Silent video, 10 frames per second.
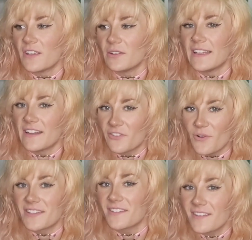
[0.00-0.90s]
leading the
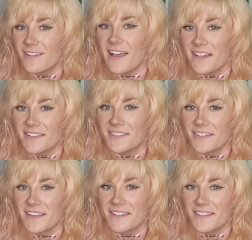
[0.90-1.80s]
rest of the class
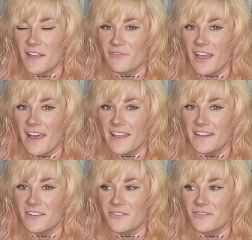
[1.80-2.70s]
and stuff that I
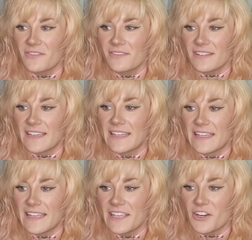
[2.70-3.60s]
didn't,
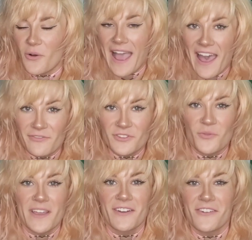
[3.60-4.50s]
have to
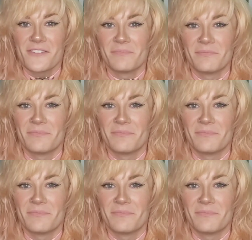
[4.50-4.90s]
wait on?